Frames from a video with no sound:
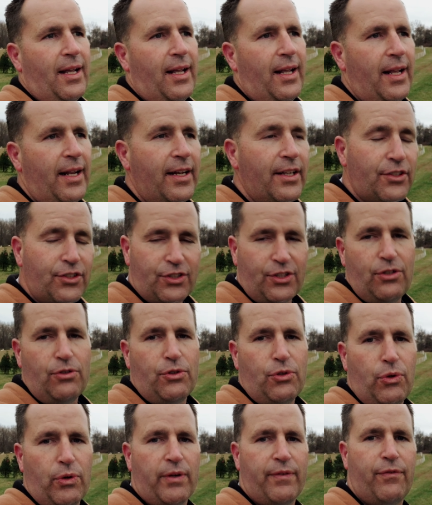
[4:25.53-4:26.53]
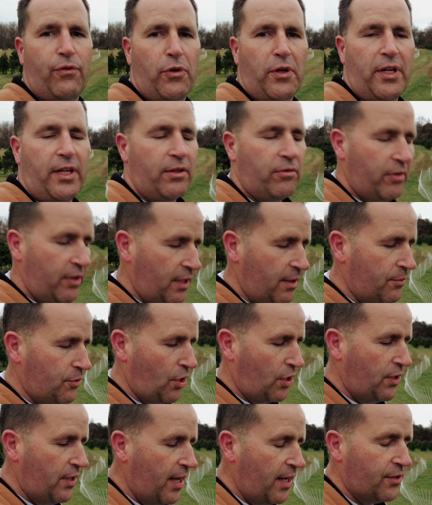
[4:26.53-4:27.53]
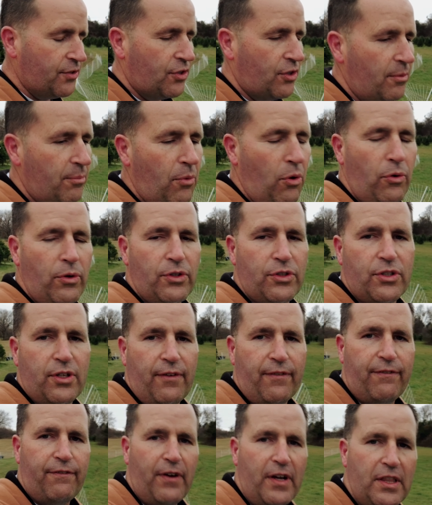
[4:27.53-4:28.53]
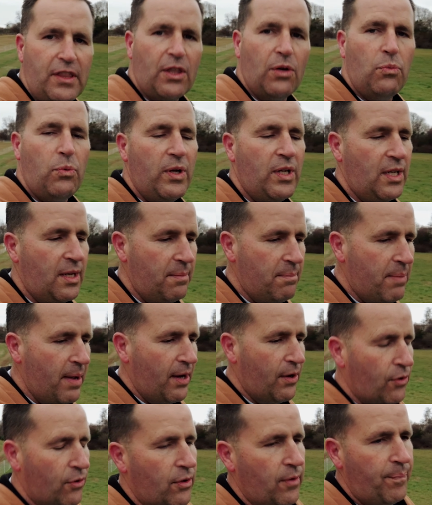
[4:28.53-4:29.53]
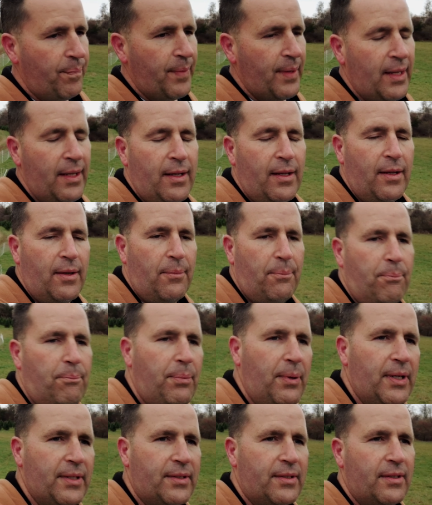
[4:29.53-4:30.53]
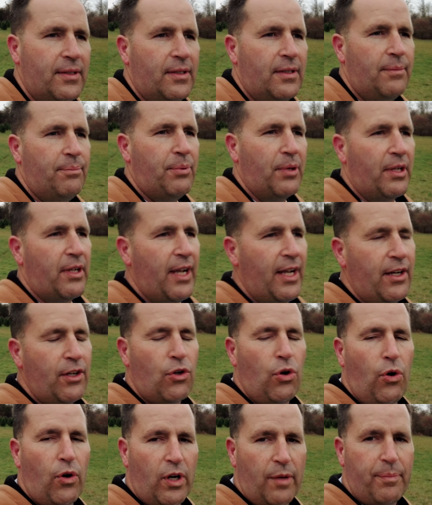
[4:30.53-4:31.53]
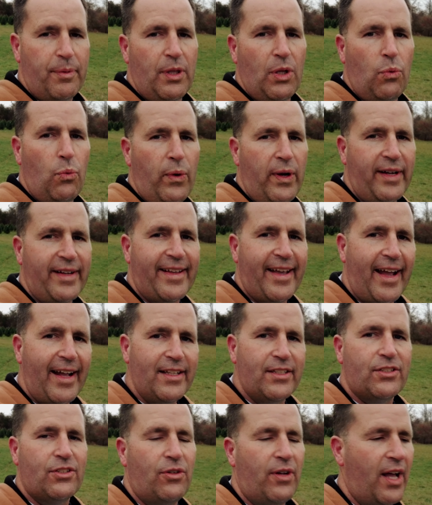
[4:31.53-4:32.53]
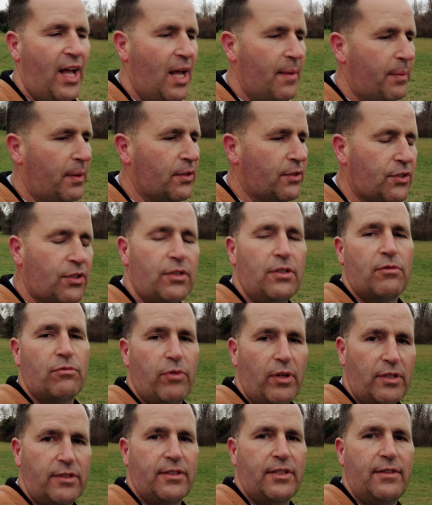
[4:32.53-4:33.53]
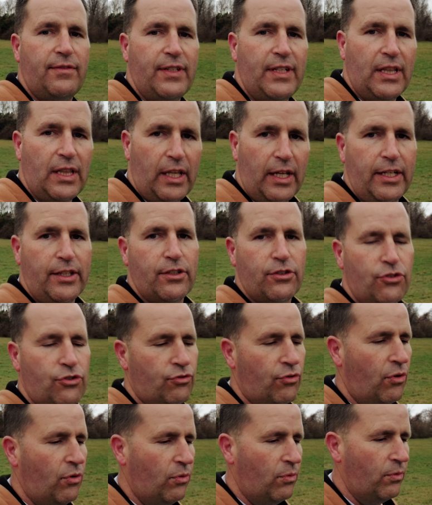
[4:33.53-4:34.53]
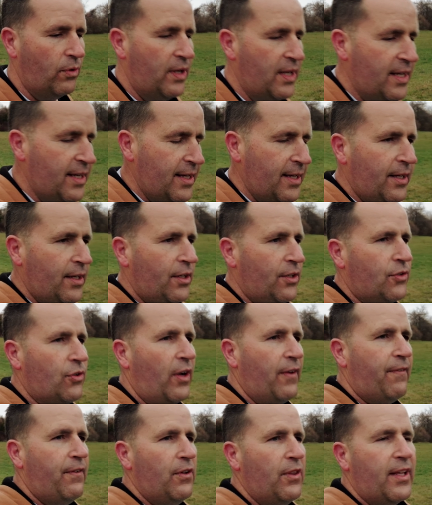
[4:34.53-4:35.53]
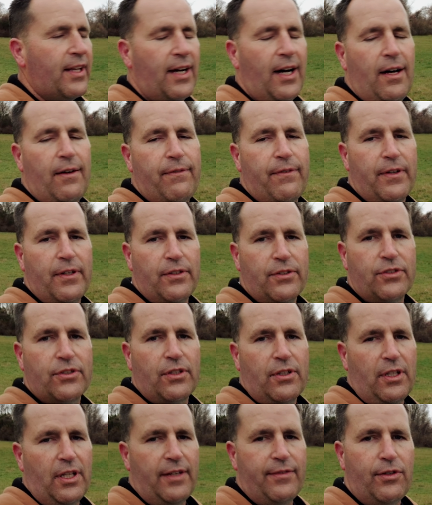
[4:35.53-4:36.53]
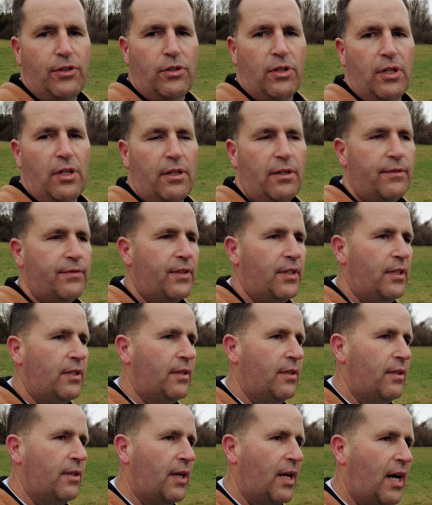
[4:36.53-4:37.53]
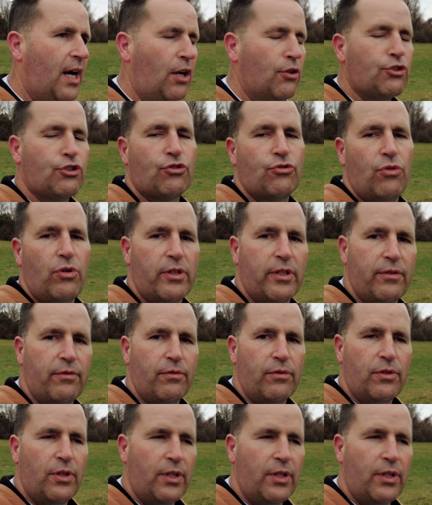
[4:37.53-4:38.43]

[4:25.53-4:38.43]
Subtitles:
And it's still 249 grams. Yes, the motors can fight the wind better, but getting caught up in the wind can still happen. It's still a relatively light drone. So I feel the confidence level of how strong it